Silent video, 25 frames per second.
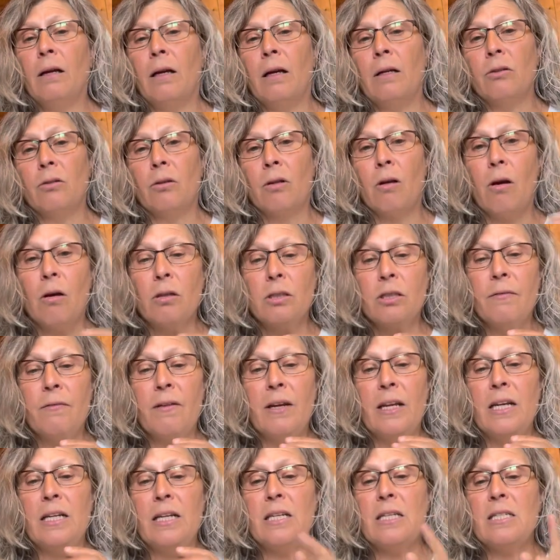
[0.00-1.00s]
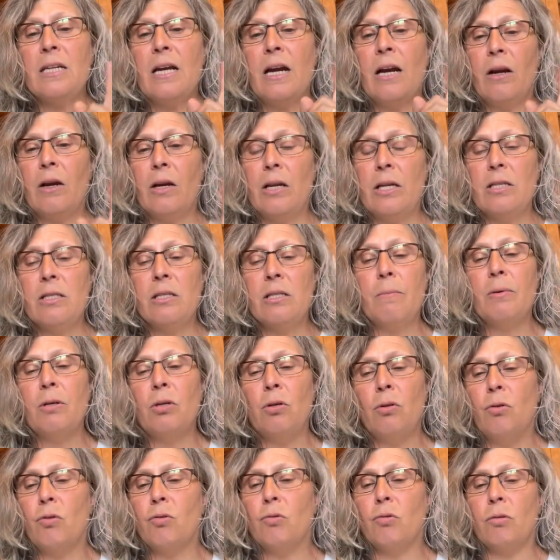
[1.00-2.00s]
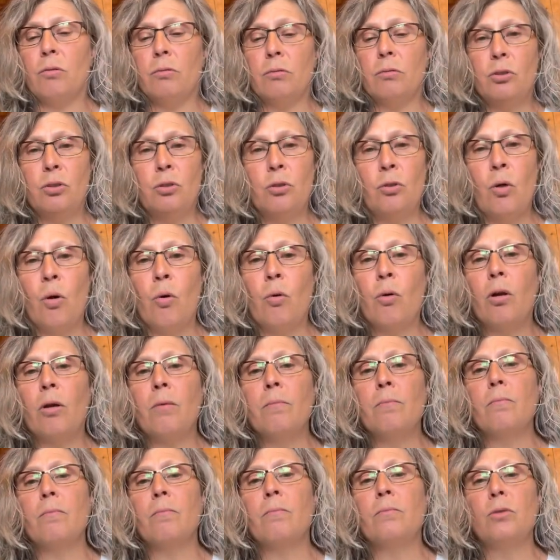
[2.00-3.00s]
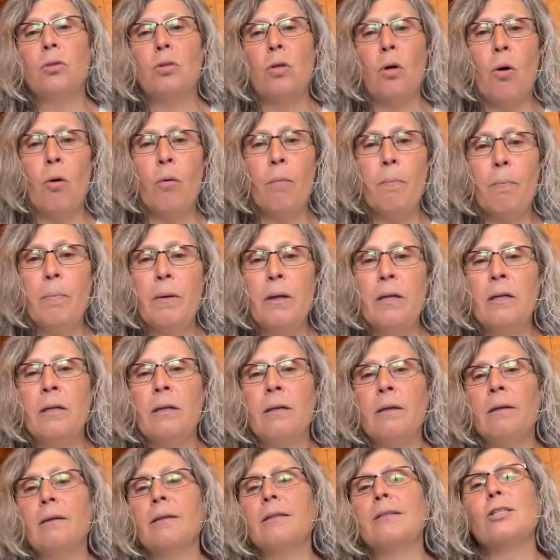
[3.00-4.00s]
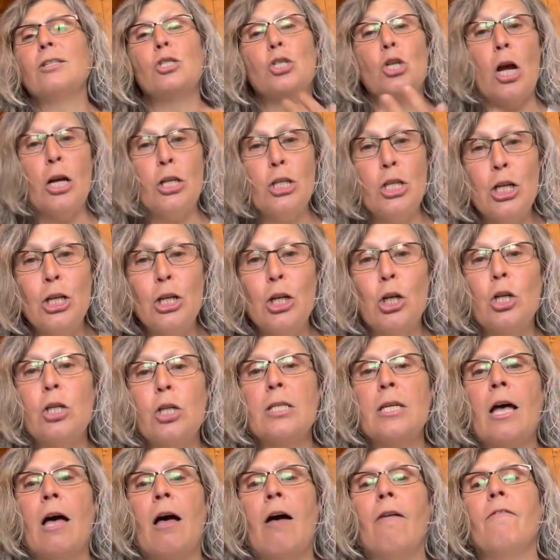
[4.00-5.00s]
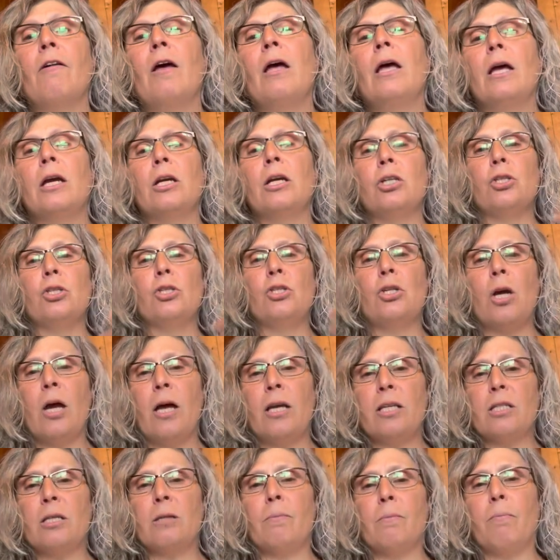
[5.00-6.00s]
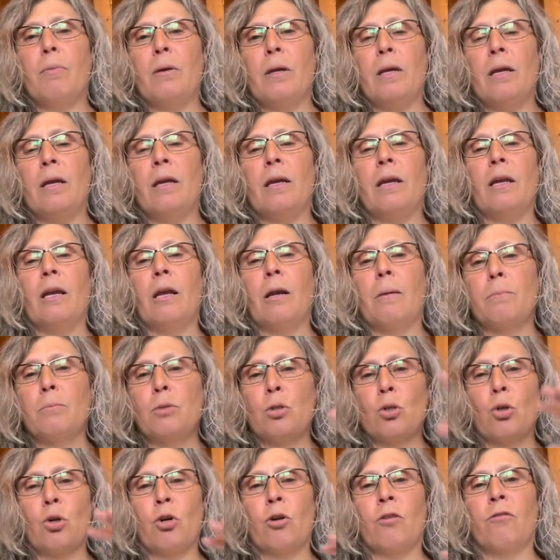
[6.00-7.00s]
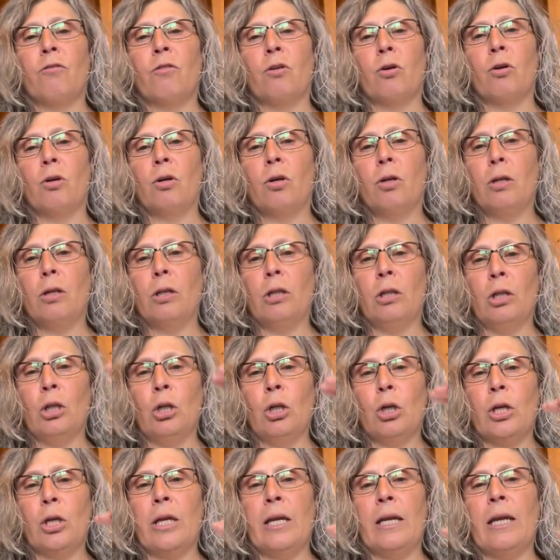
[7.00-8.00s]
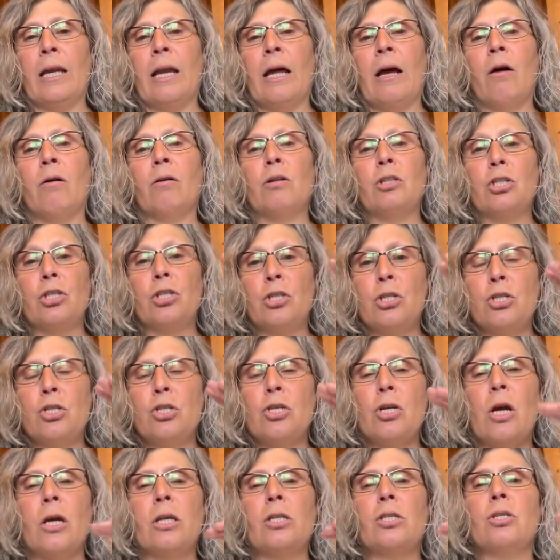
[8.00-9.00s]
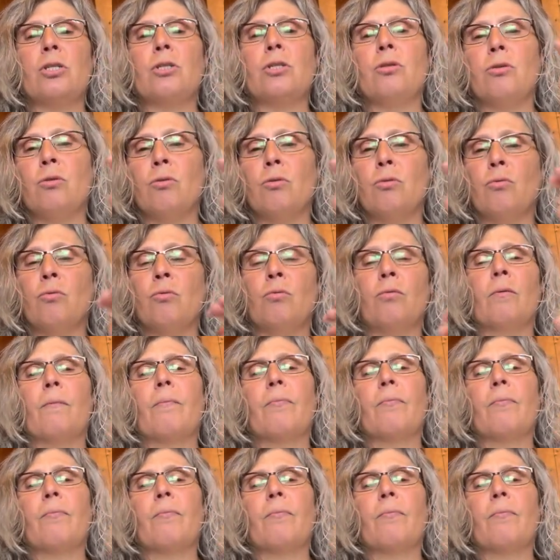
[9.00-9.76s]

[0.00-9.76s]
under cultivating desire is to be neutral. Don't be judging yourself. Just be an observer looking out, just to